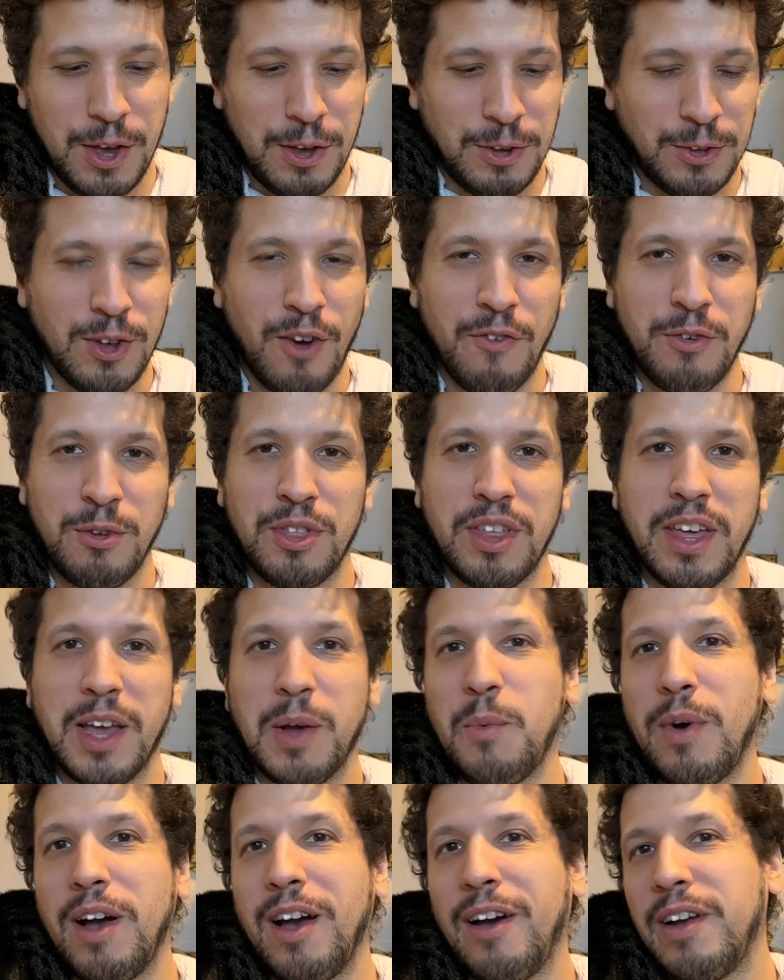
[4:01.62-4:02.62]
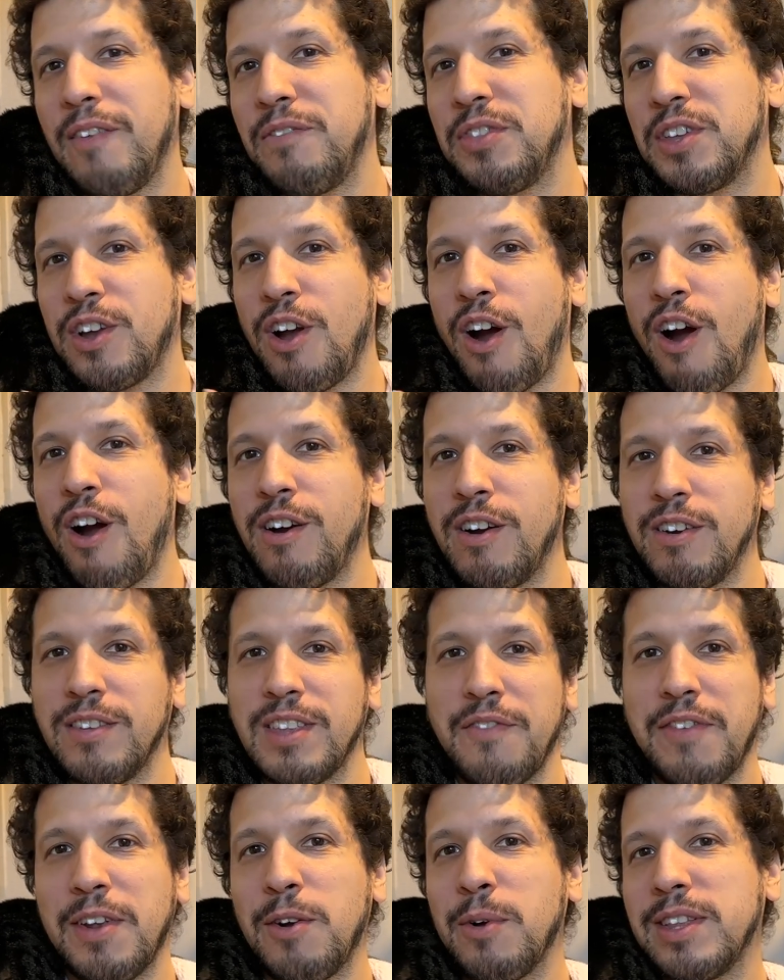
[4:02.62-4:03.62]
So if you think, well, if
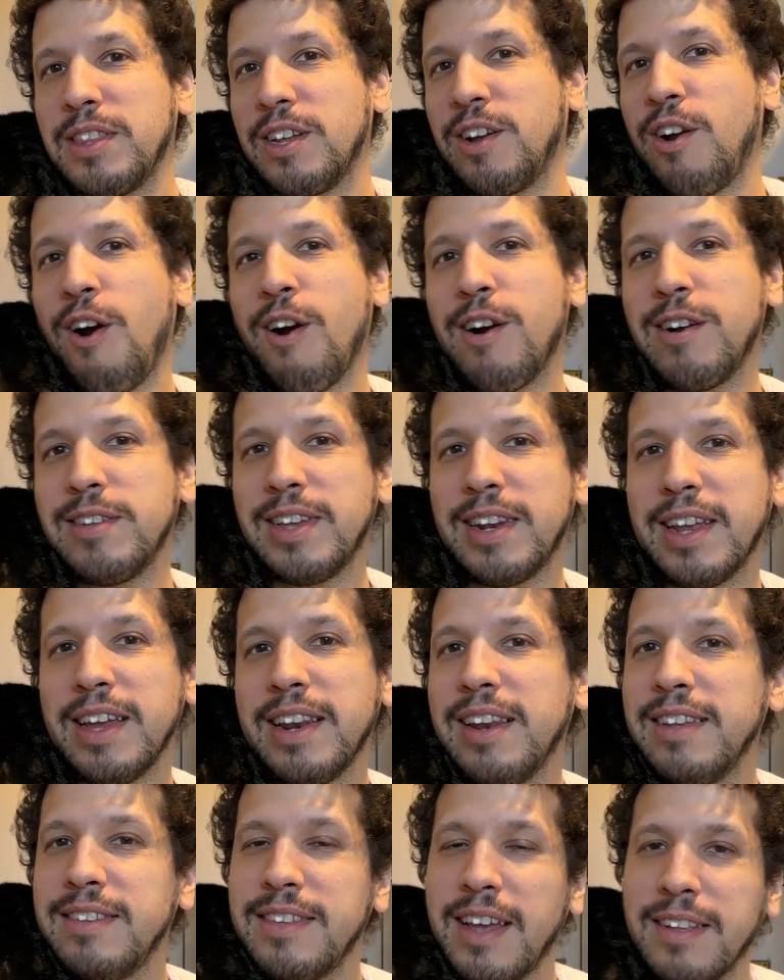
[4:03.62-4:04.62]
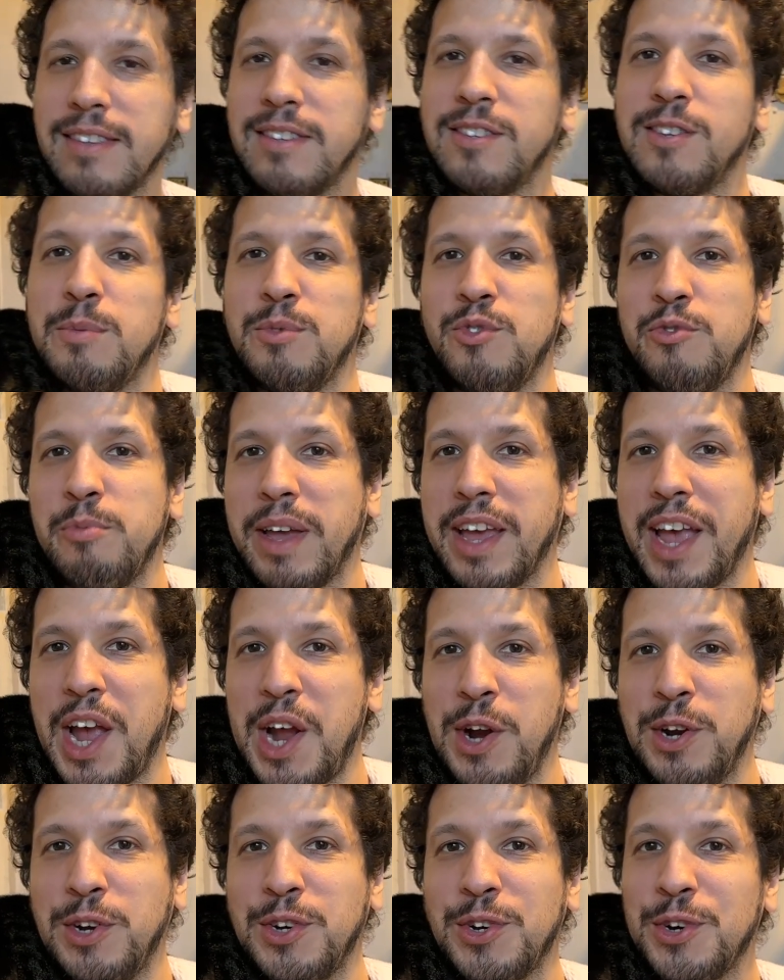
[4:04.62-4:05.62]
I don't get the cards I need, at least I can still move my
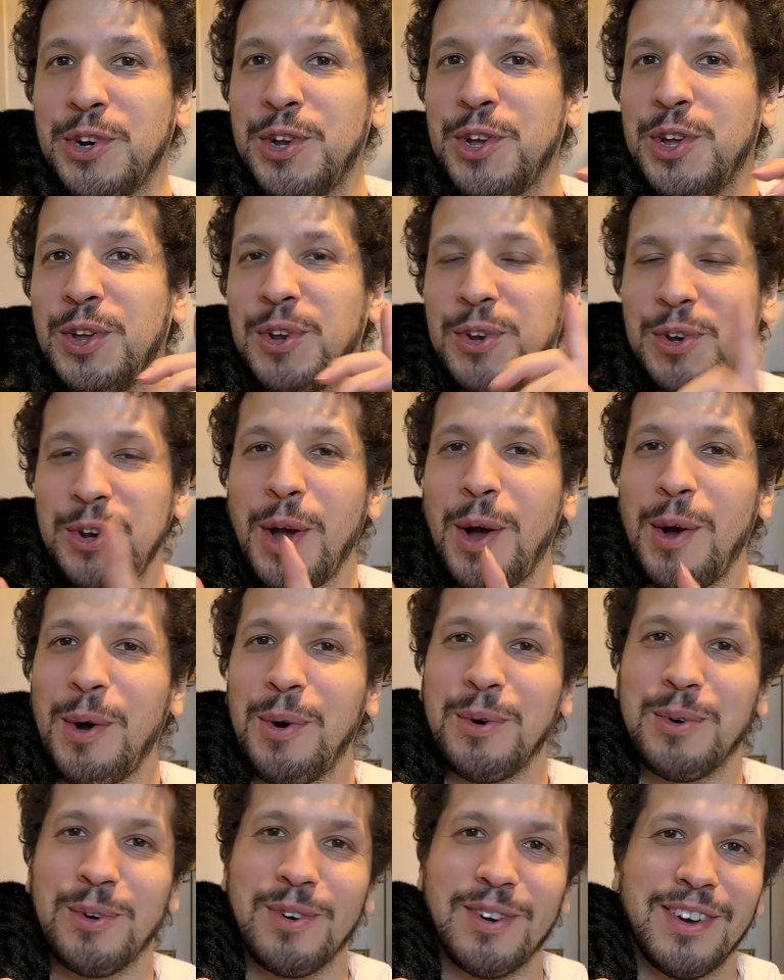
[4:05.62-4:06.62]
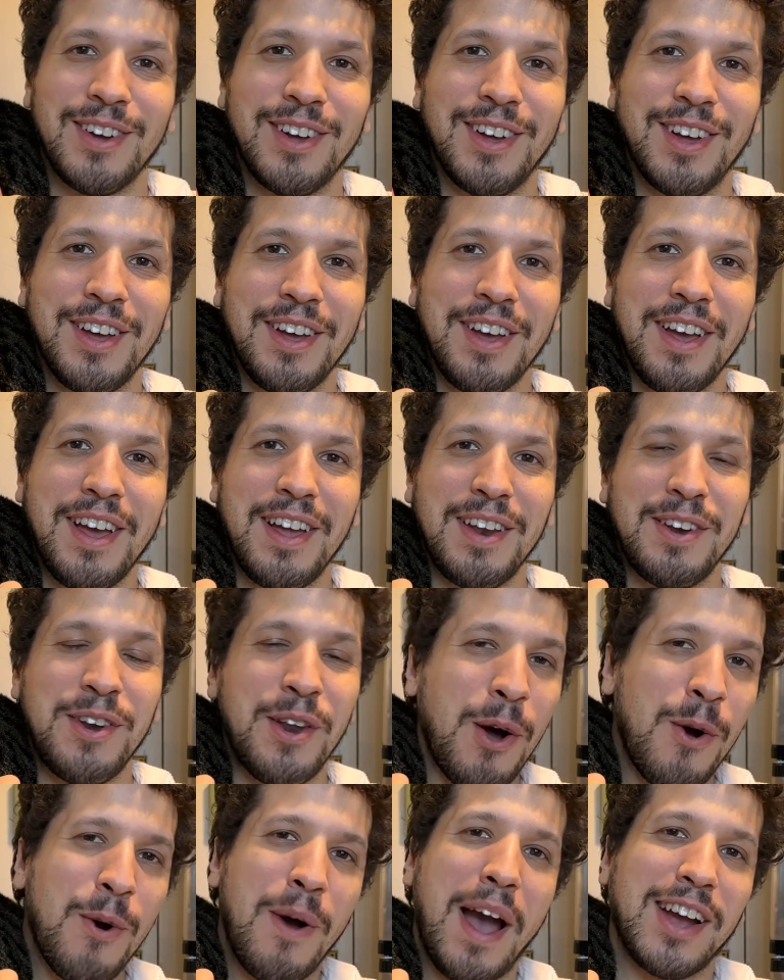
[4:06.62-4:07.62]
character. No,
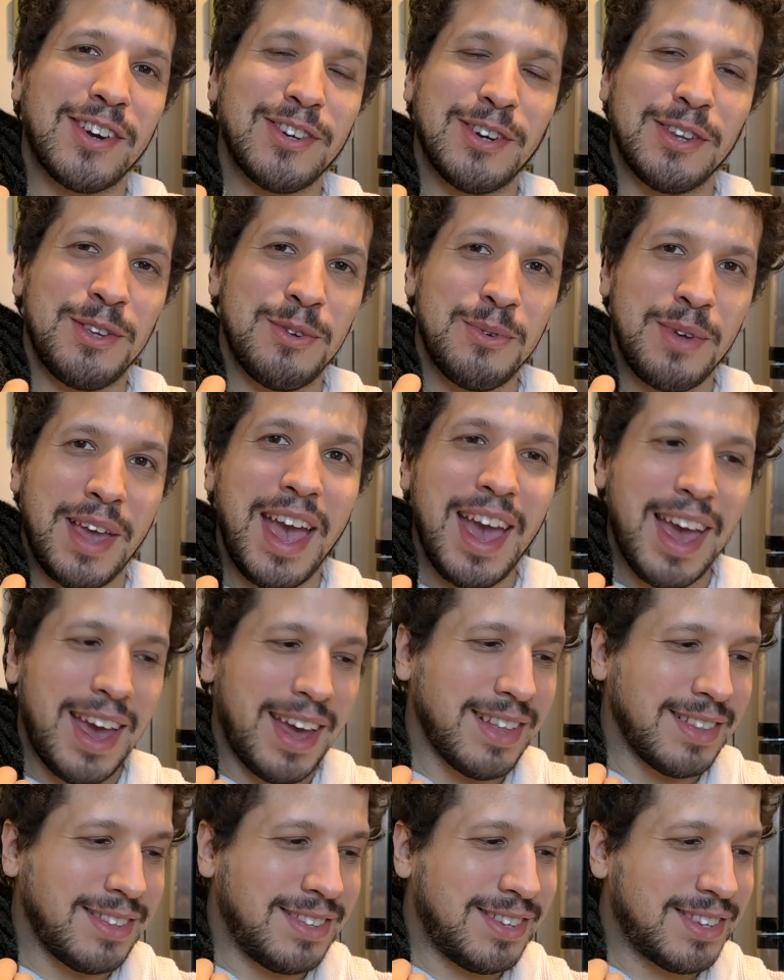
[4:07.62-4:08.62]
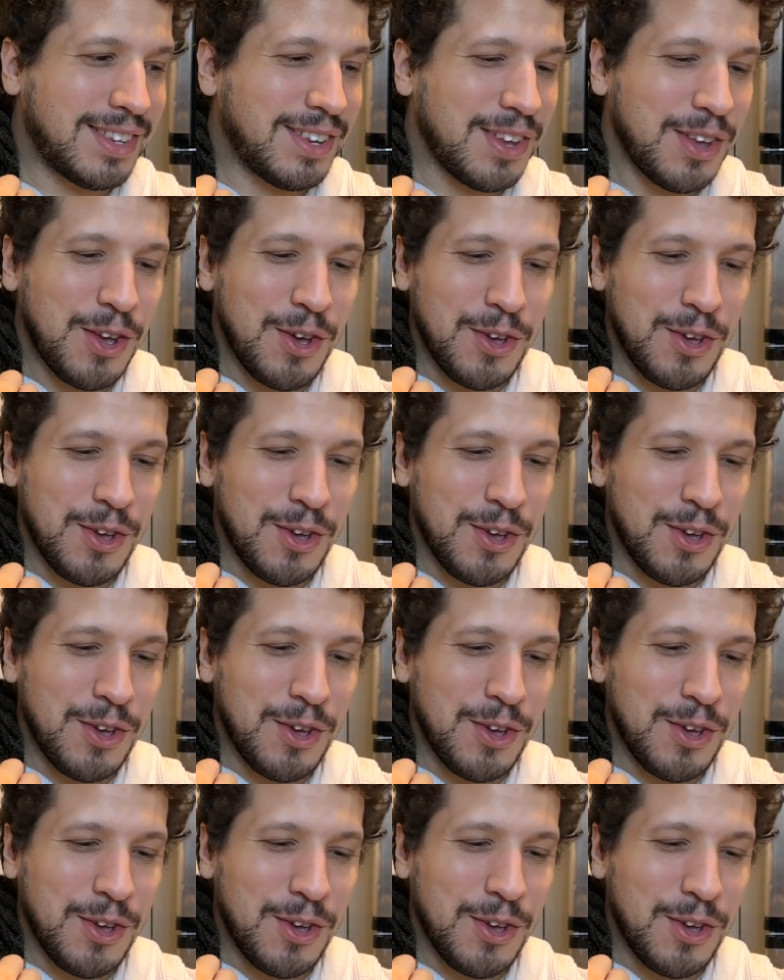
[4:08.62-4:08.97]
actually you can't.